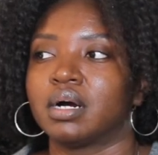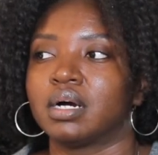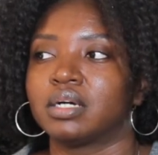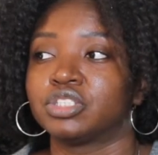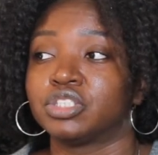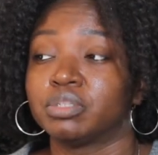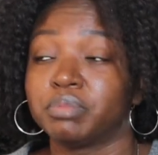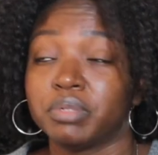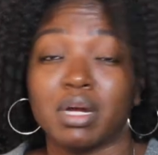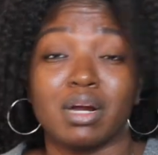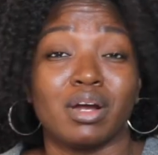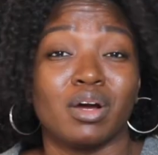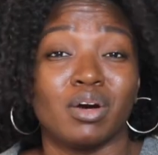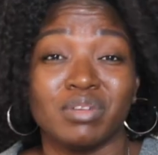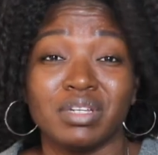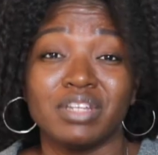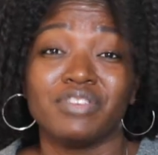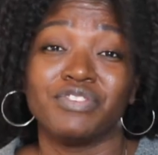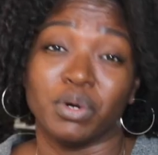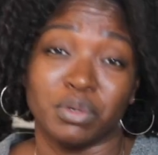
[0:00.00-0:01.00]
Should be our
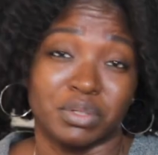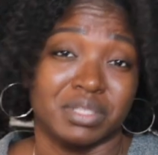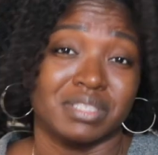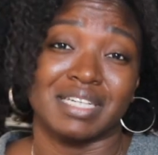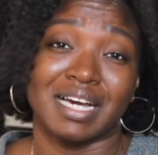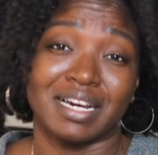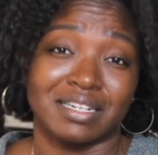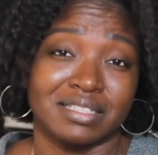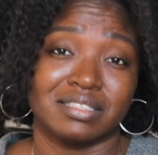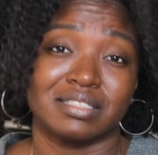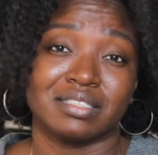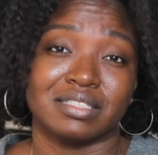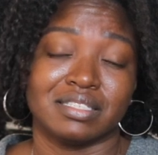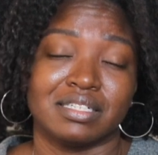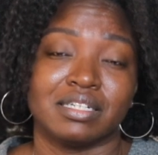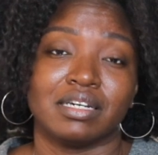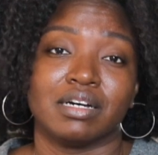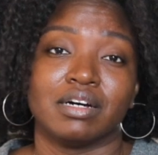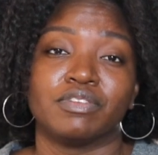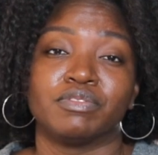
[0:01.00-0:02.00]
only focus,
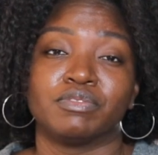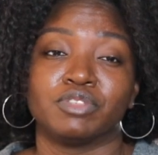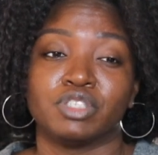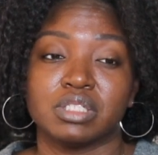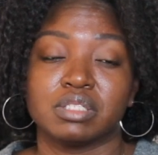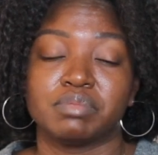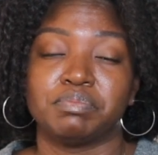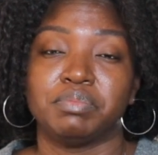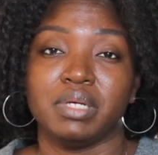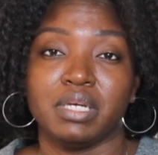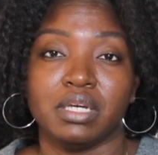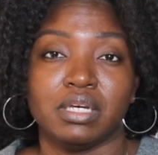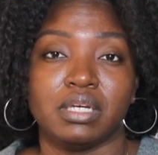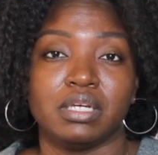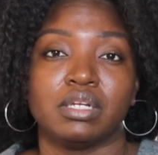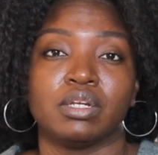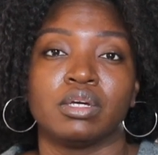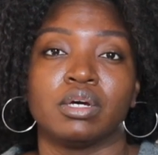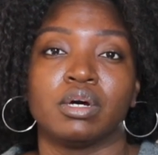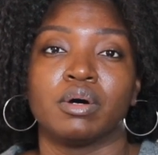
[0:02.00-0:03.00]
honestly, of just
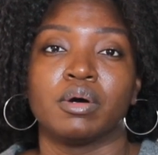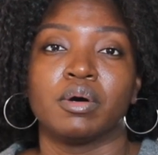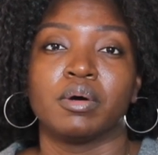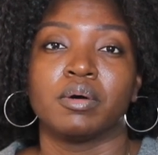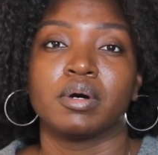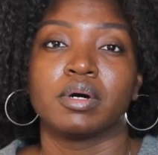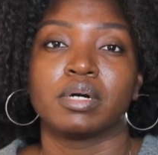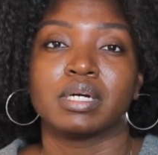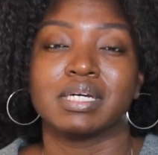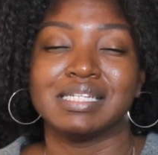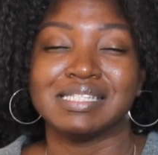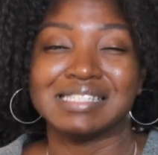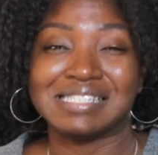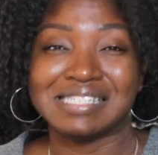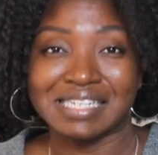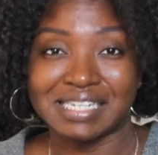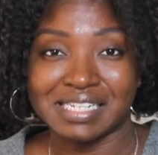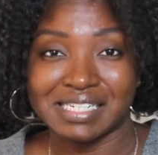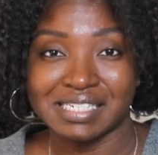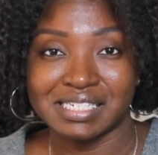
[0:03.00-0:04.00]
being
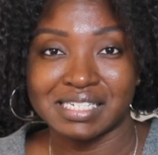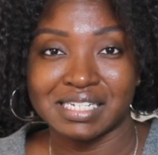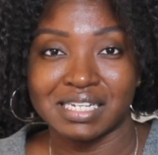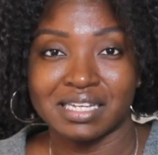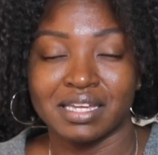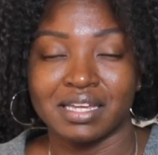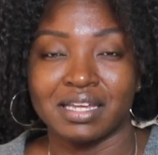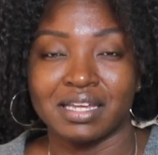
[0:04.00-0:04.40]
content